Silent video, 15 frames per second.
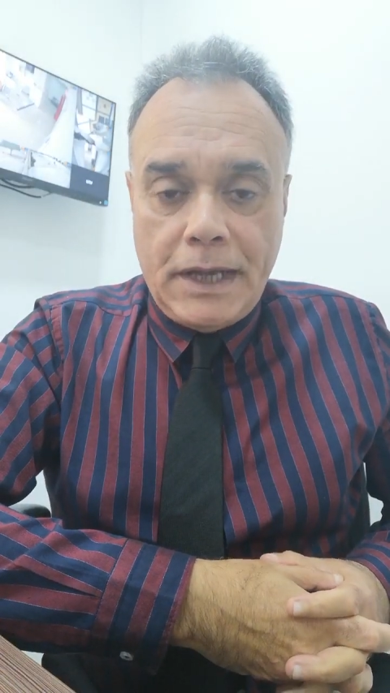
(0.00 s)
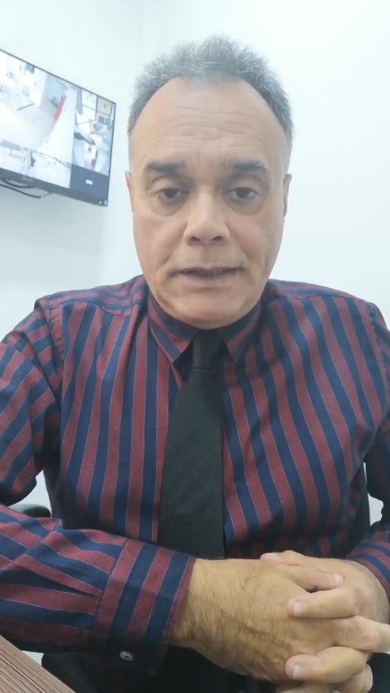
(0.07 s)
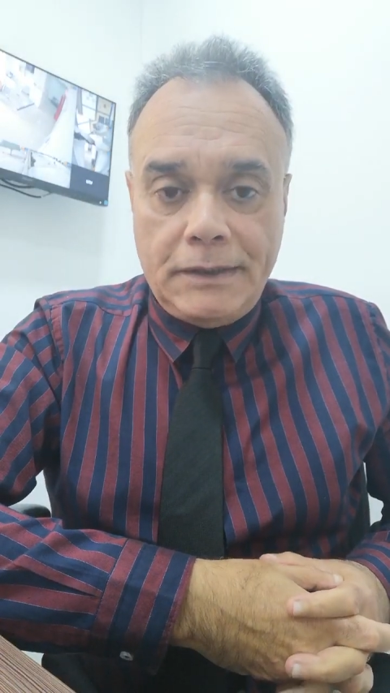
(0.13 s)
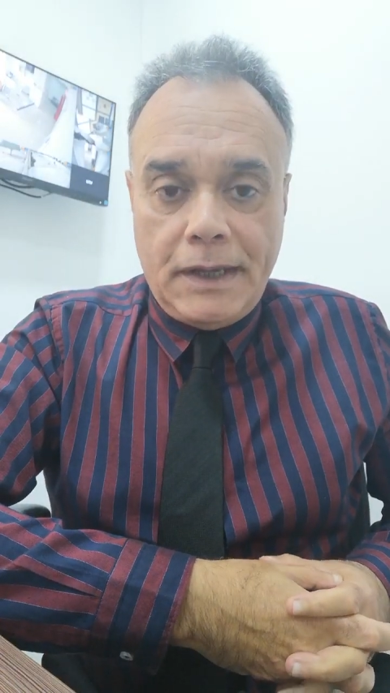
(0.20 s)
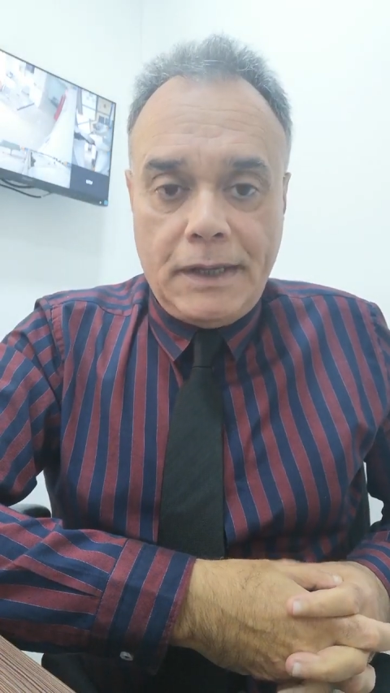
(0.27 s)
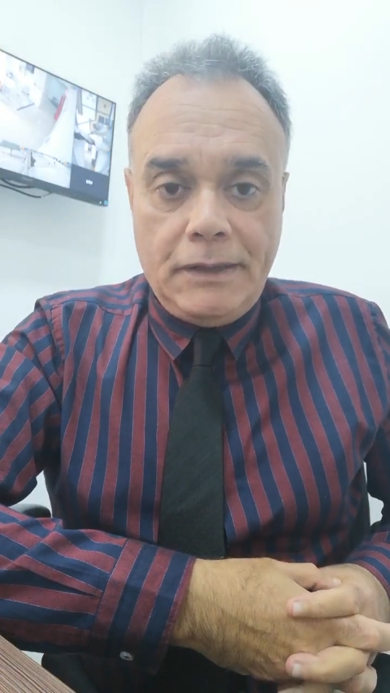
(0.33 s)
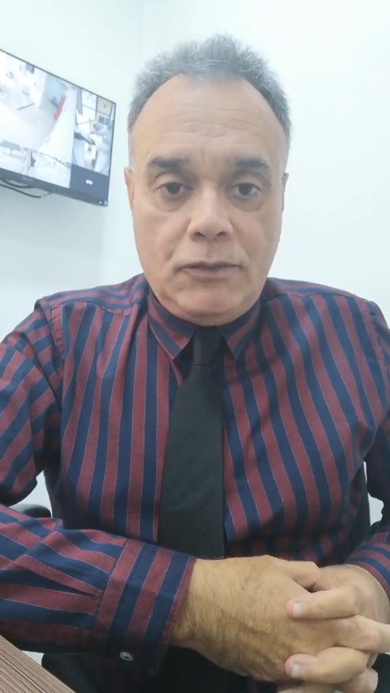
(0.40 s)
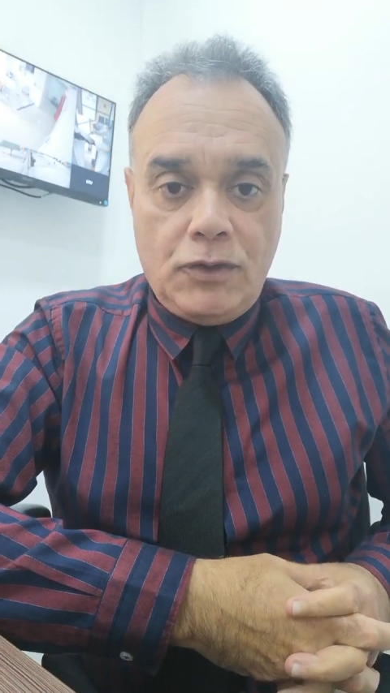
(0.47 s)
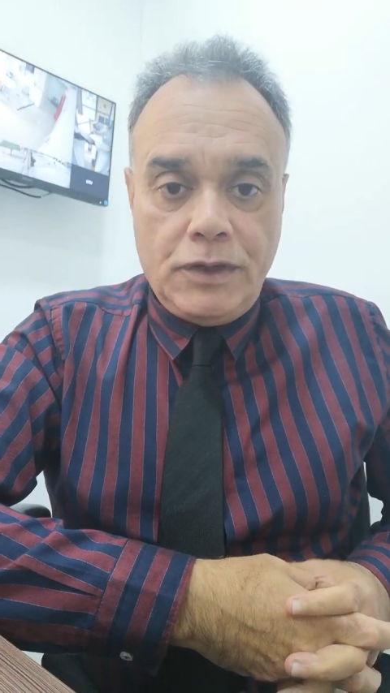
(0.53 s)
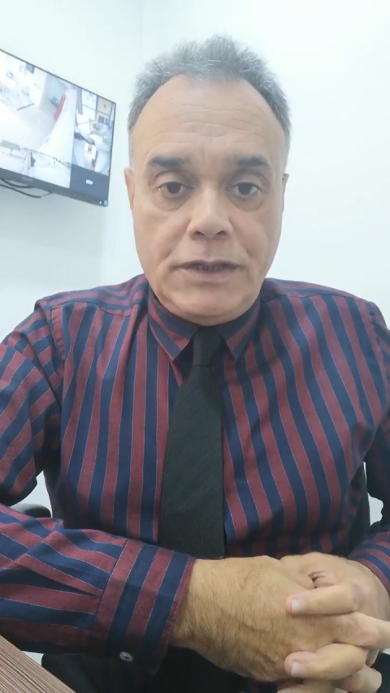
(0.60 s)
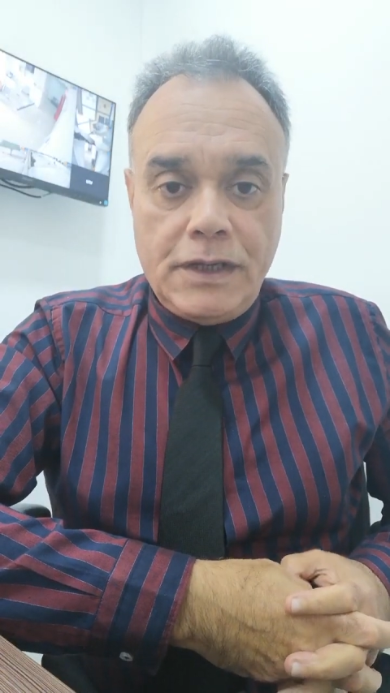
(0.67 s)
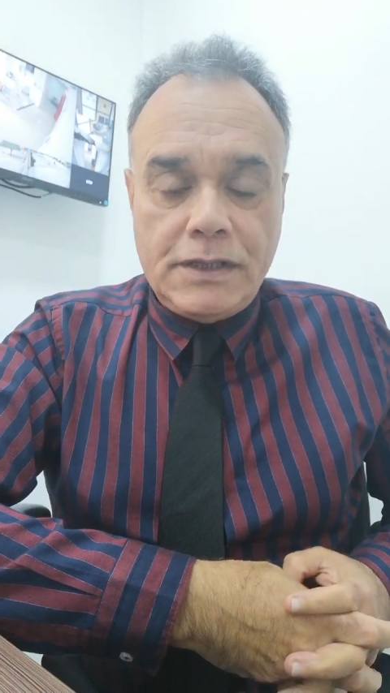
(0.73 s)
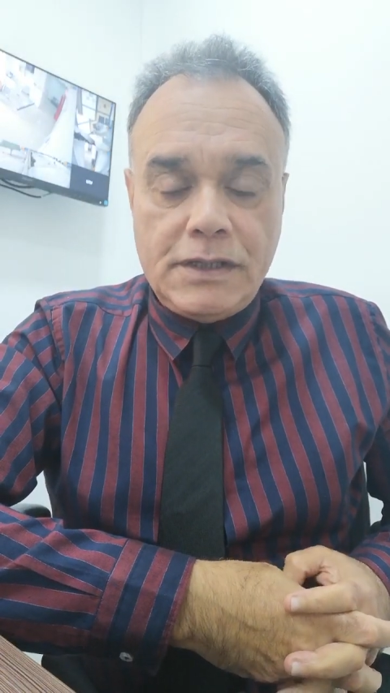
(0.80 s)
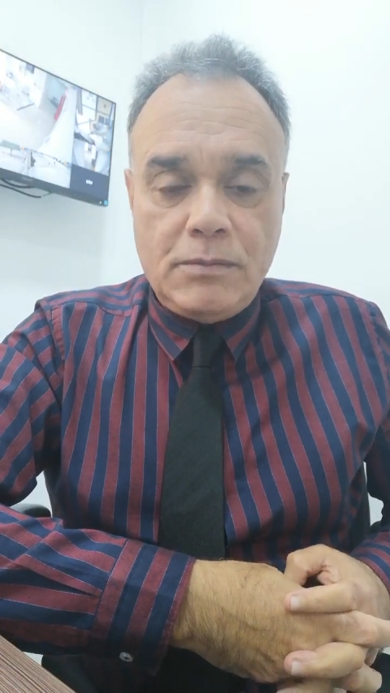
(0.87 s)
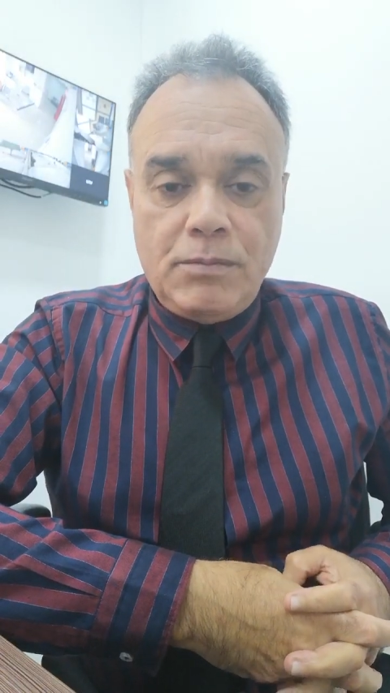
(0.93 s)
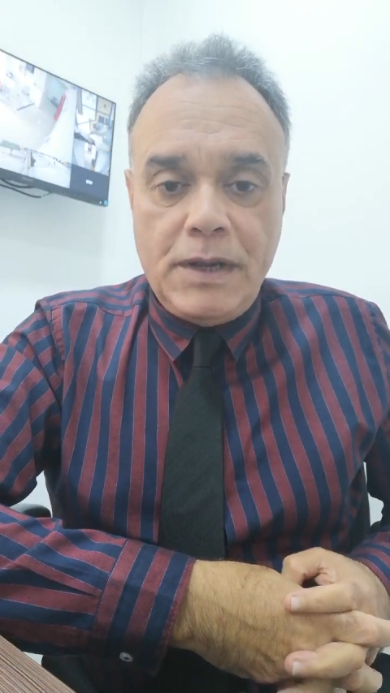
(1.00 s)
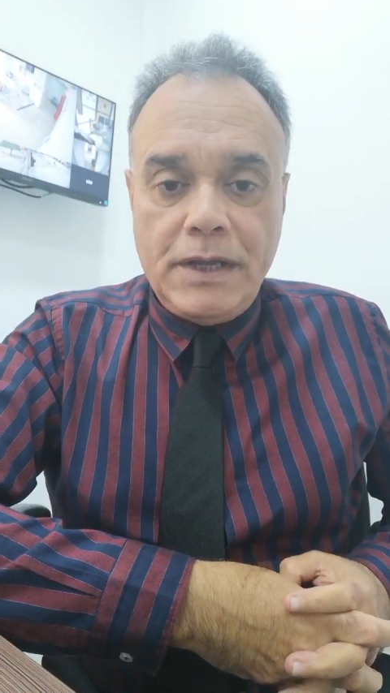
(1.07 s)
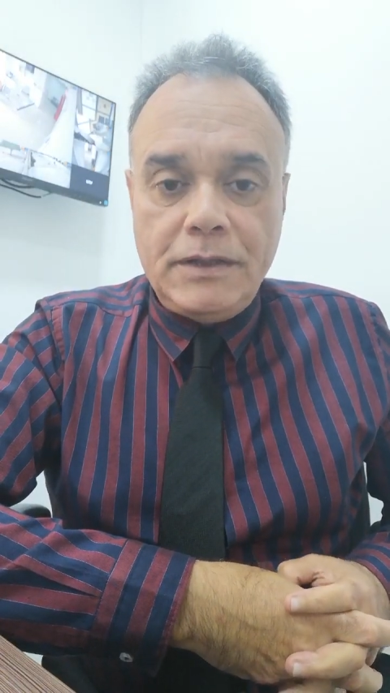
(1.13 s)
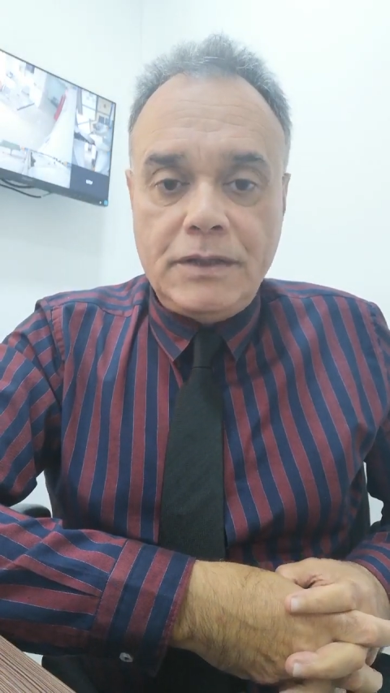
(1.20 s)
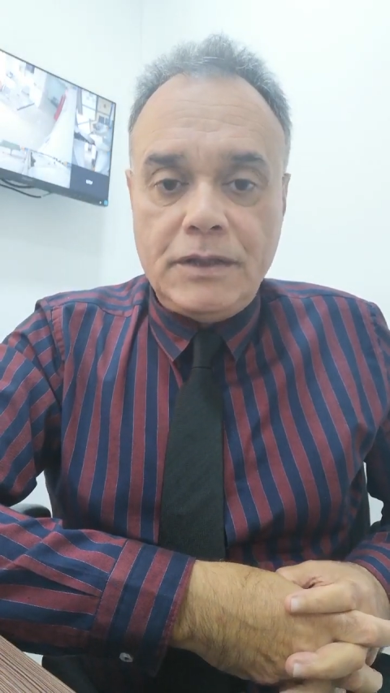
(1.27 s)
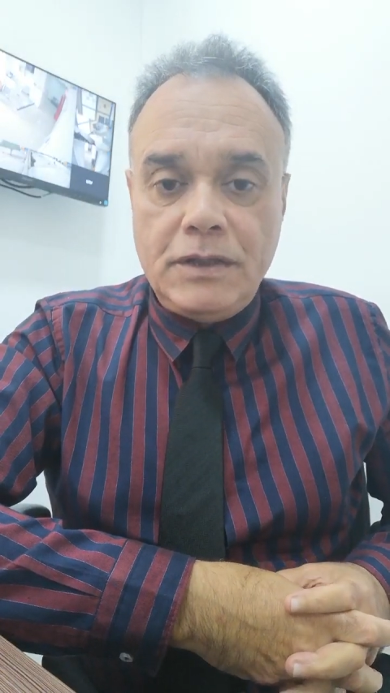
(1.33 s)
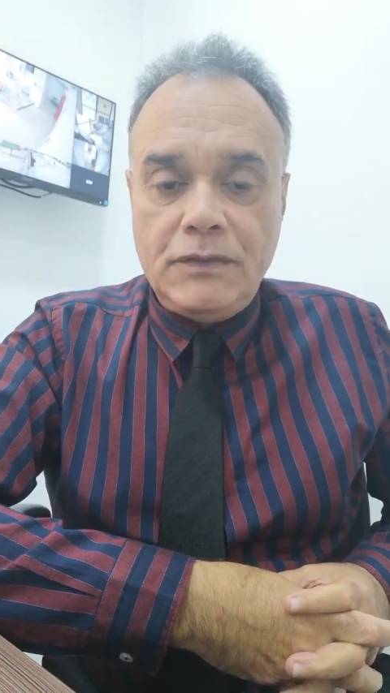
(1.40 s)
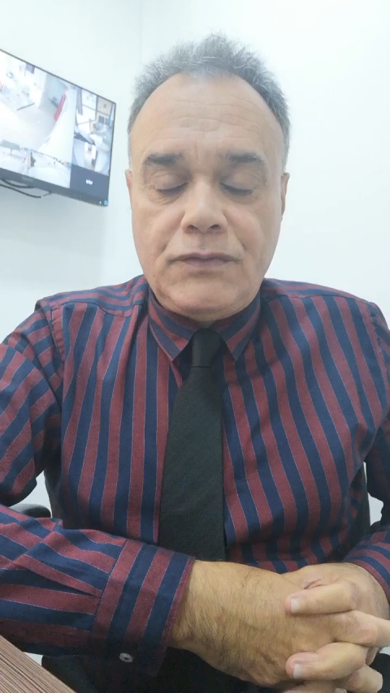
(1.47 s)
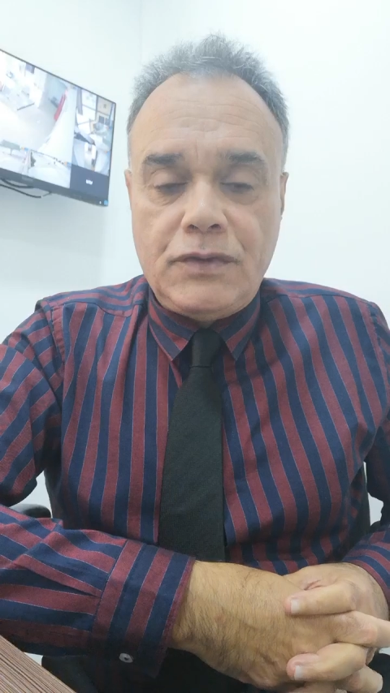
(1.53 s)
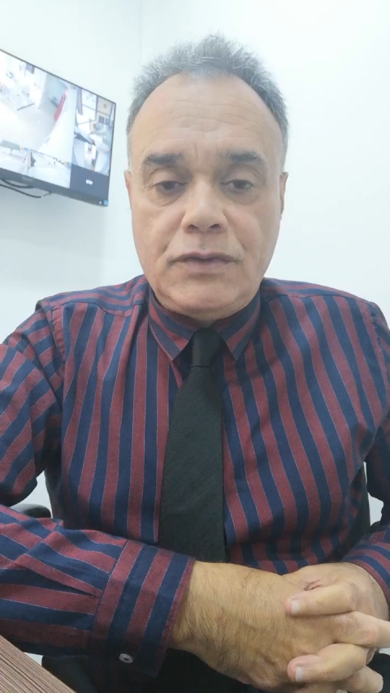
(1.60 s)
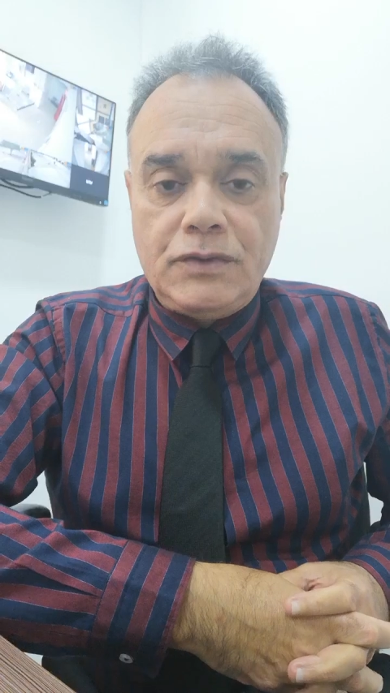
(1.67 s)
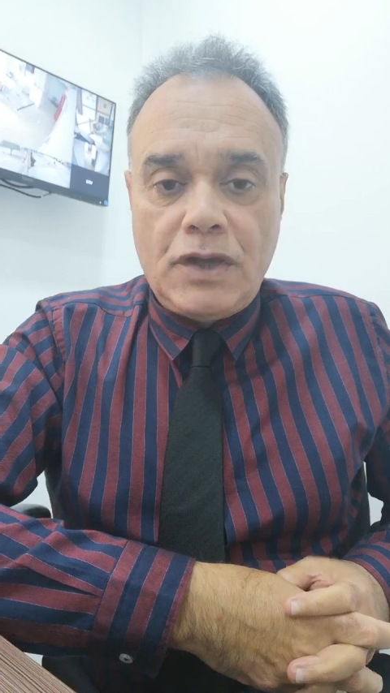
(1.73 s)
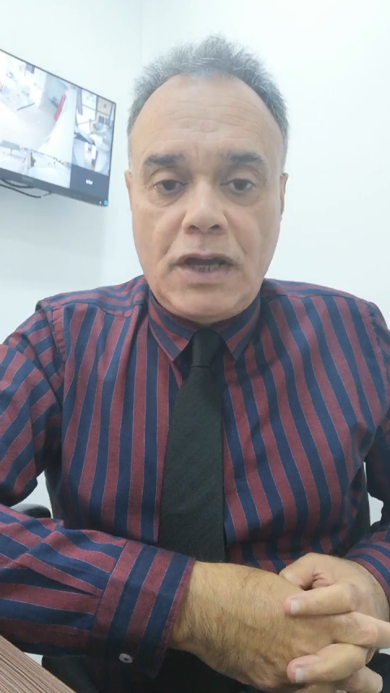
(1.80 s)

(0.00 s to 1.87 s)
and I already explained the different